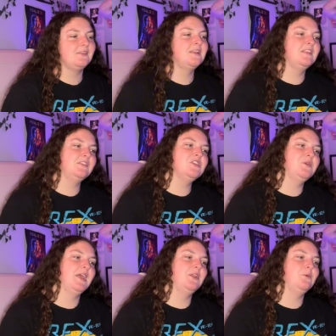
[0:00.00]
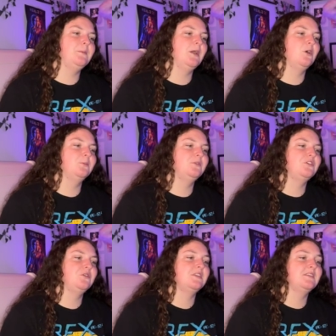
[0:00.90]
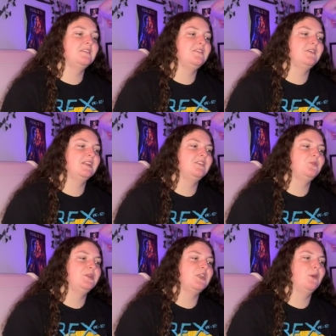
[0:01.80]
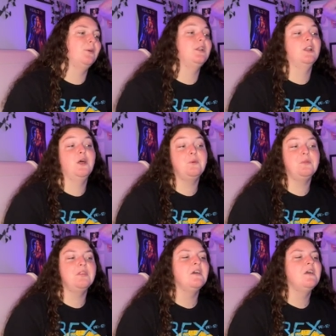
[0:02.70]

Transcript: This new land will be home to the Disney villains we know and loathe